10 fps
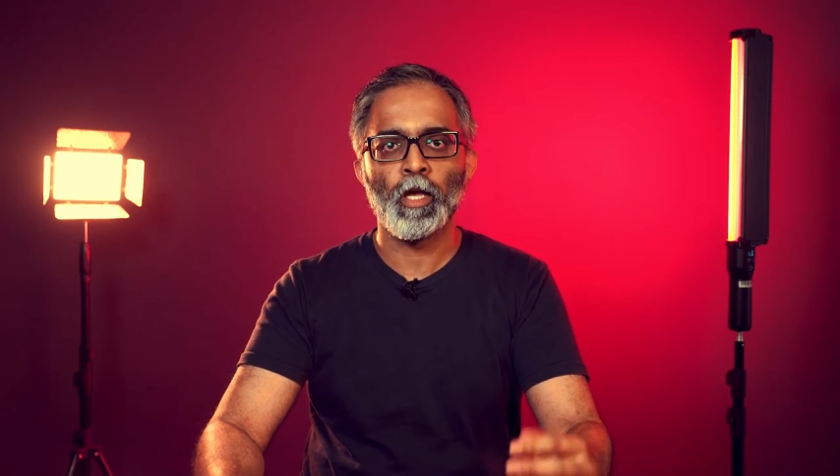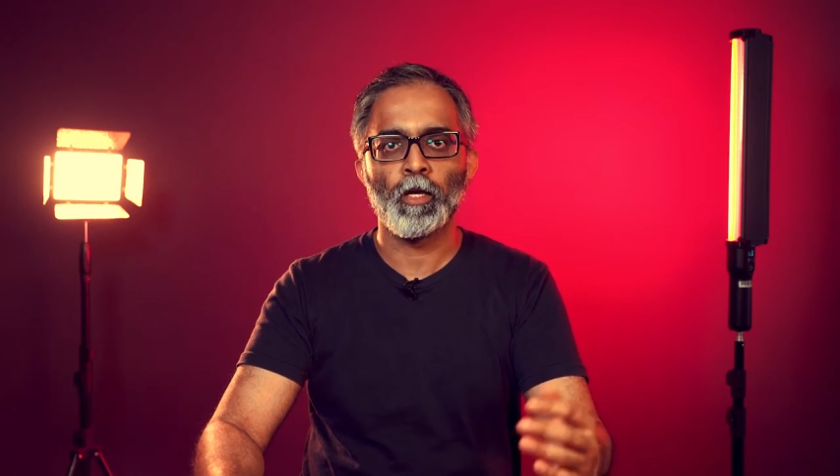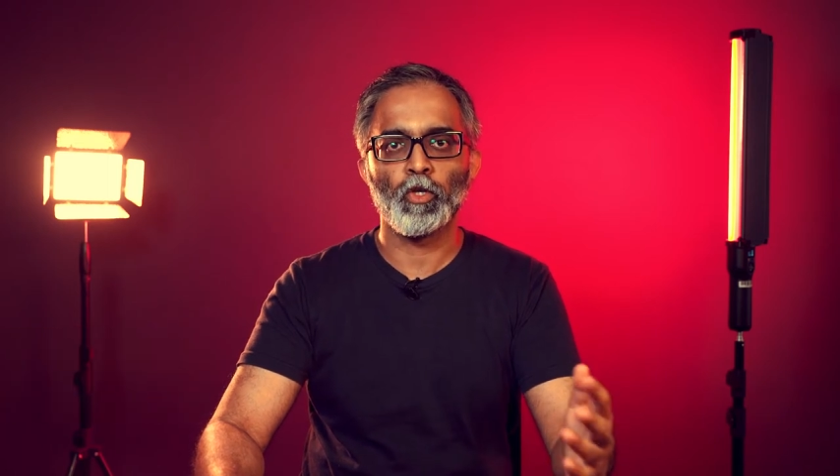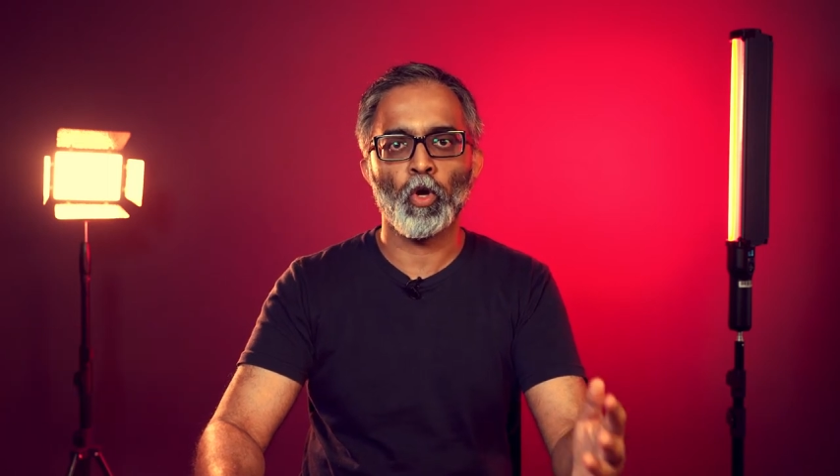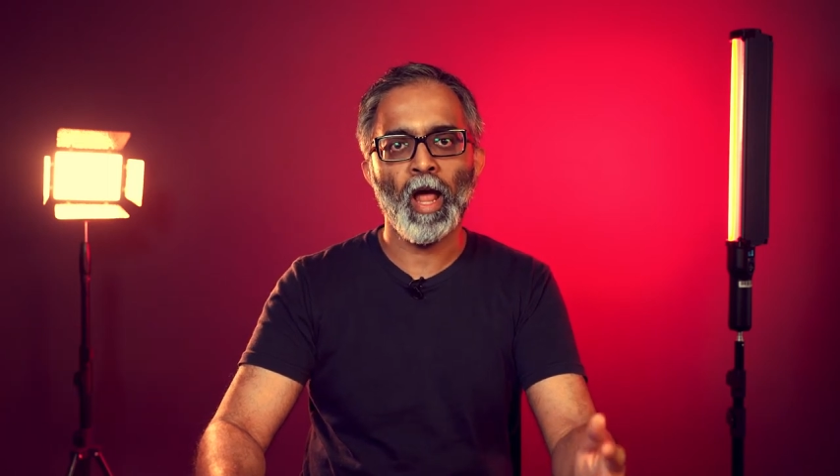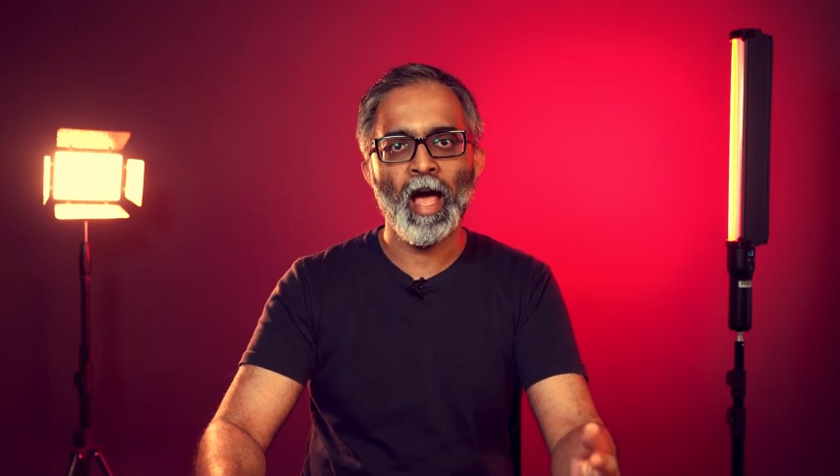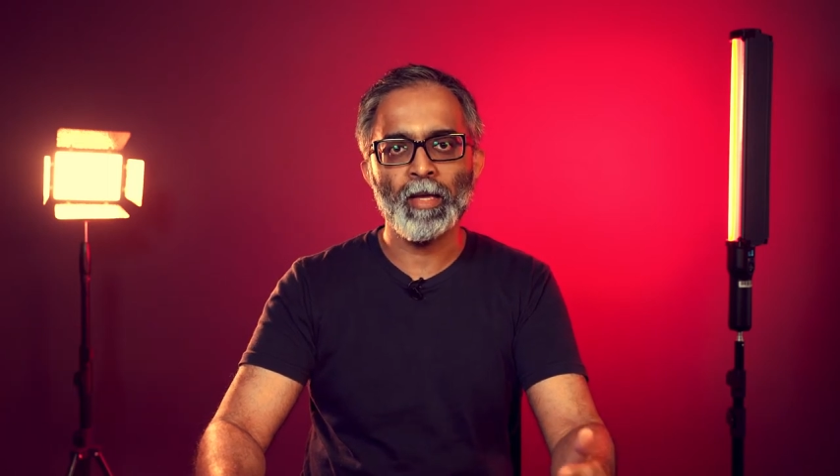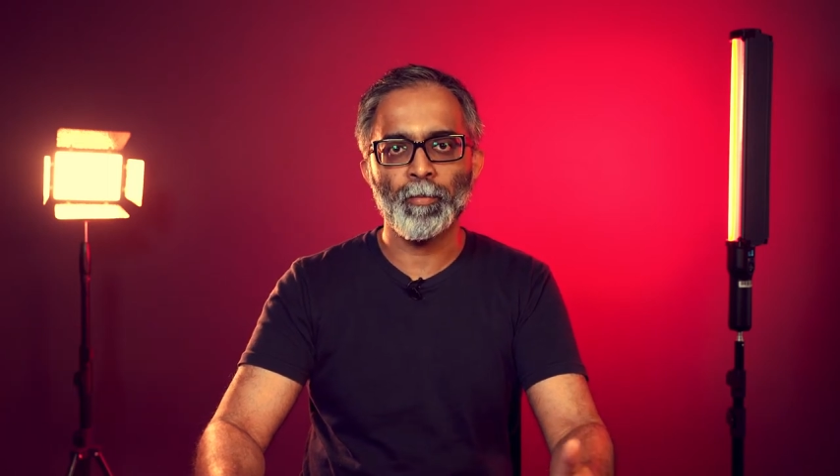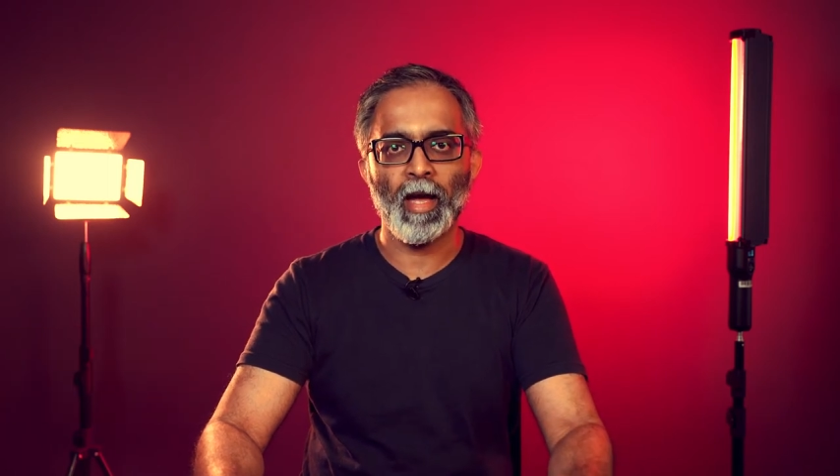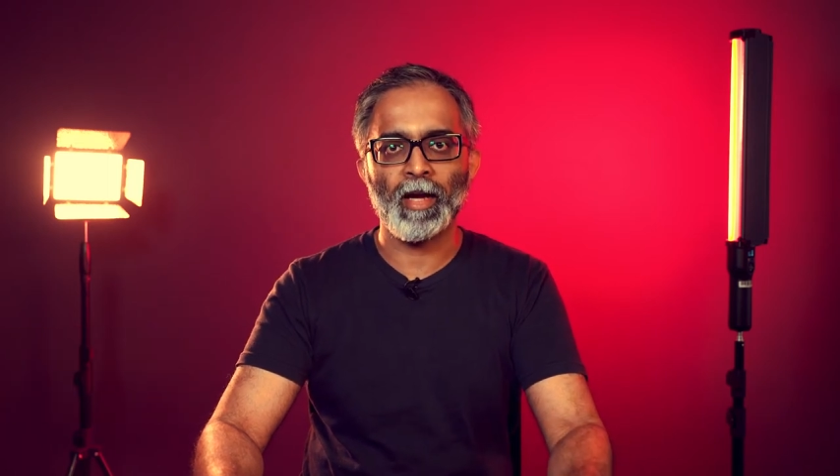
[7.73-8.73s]
your
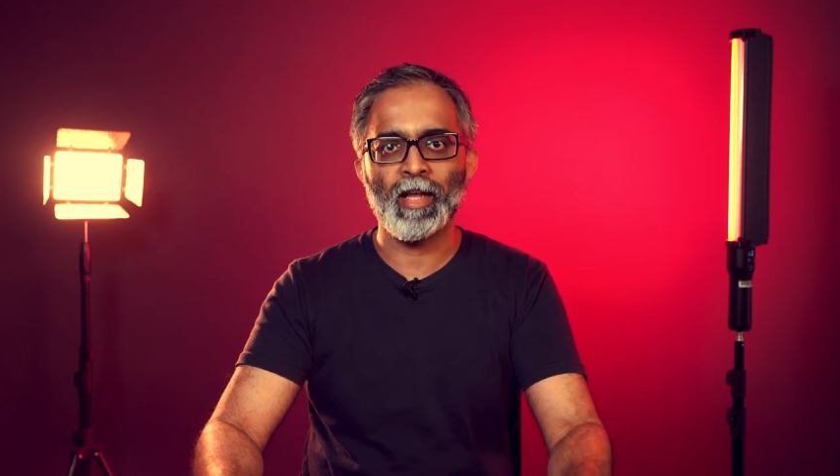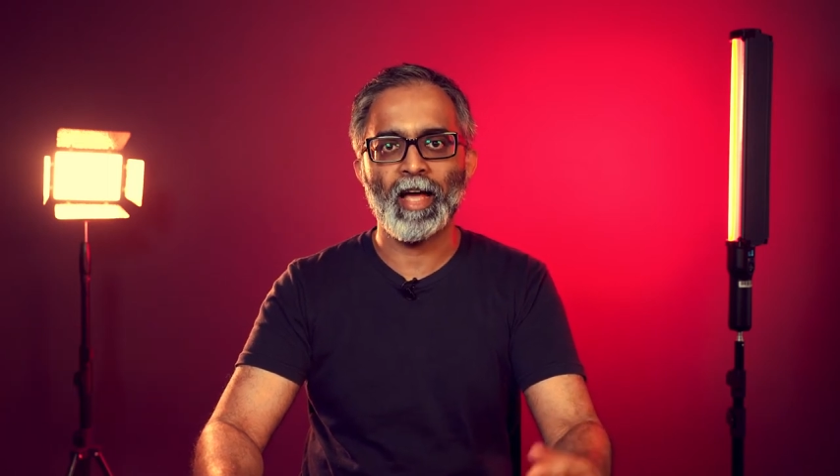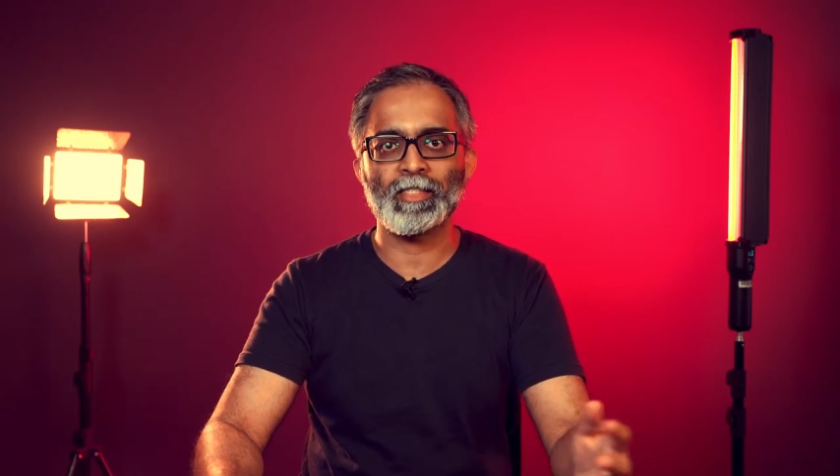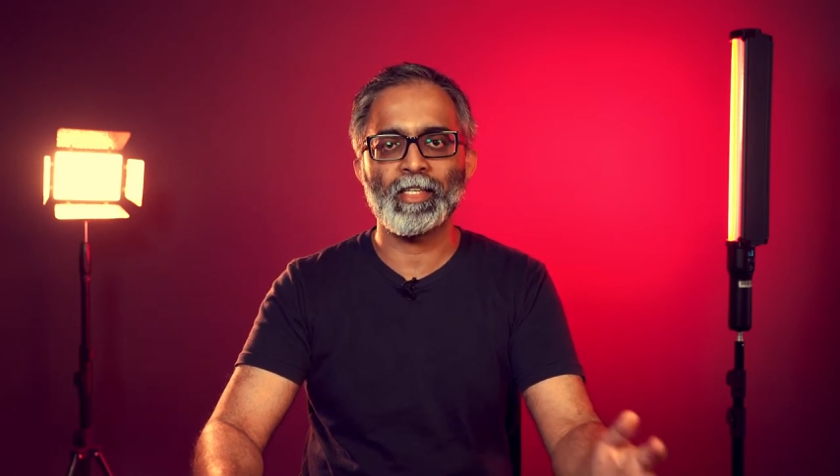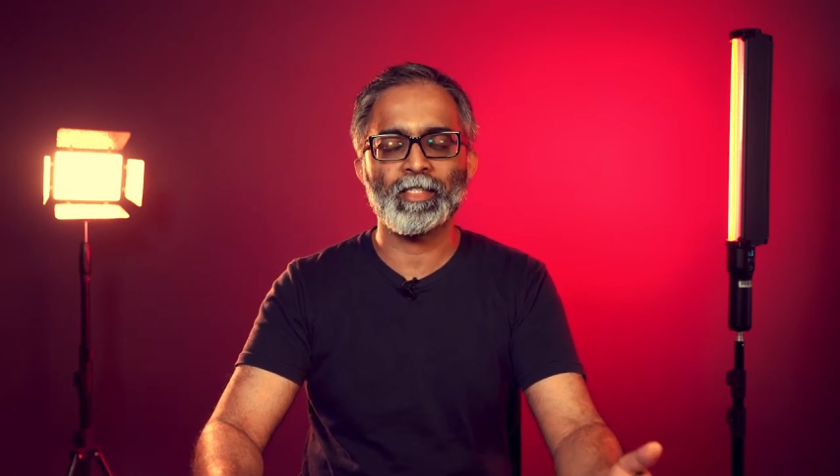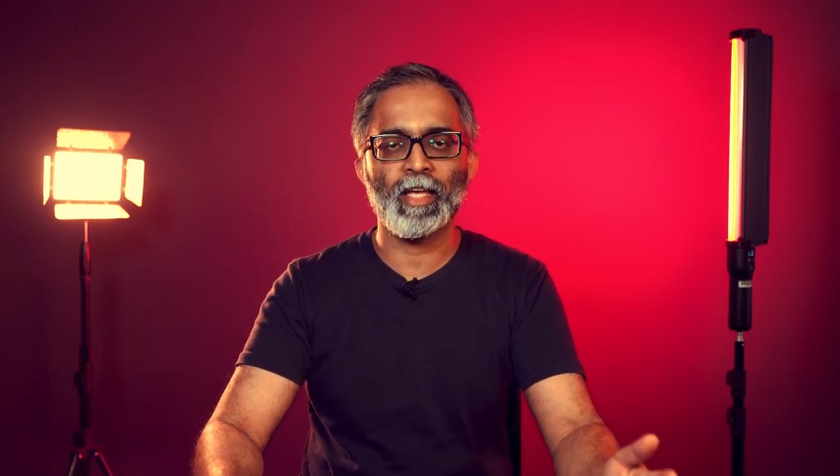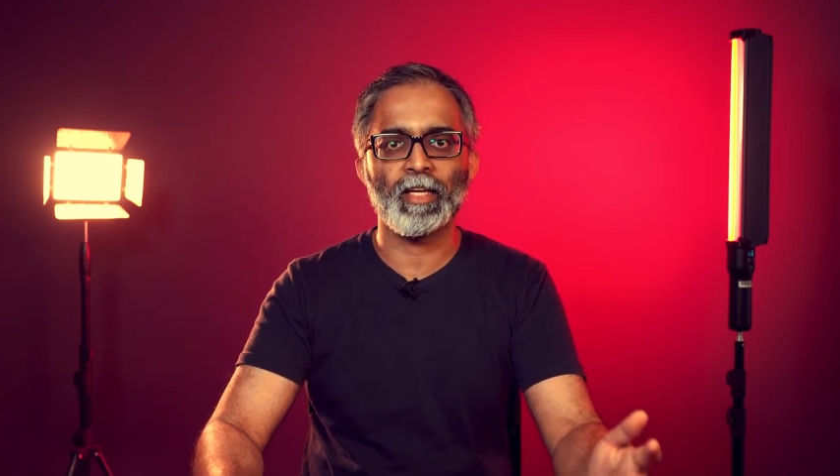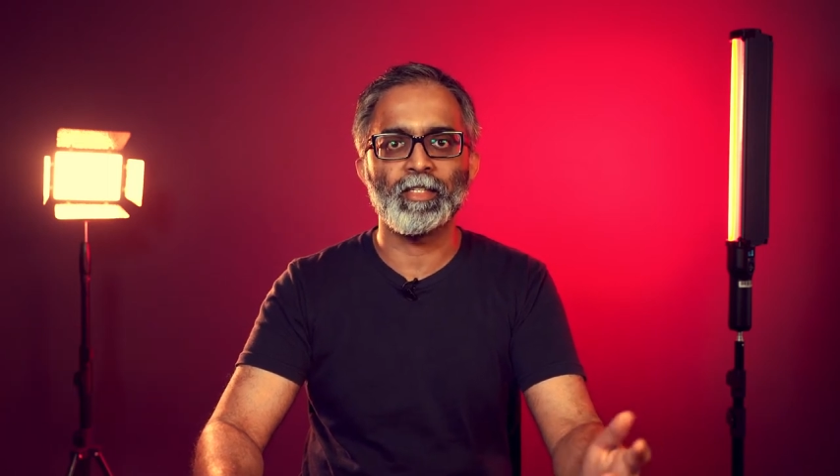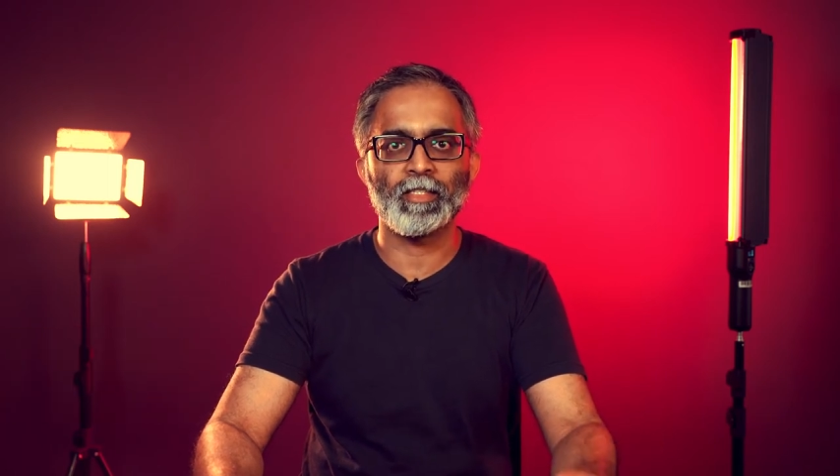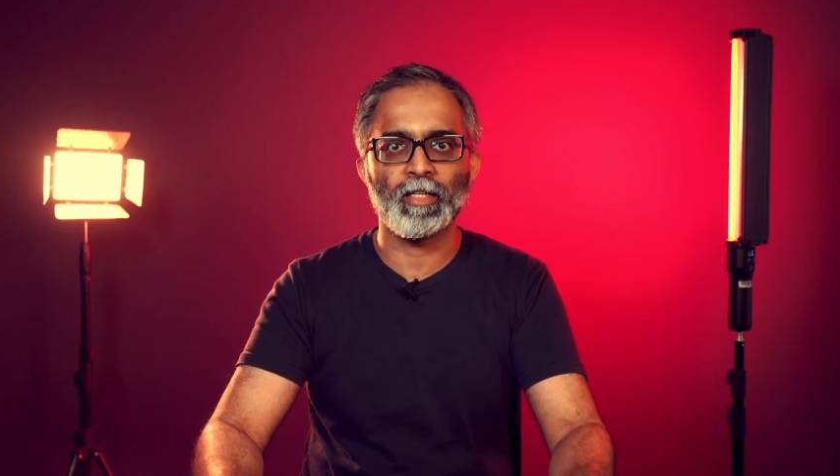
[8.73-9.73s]
iPad as a second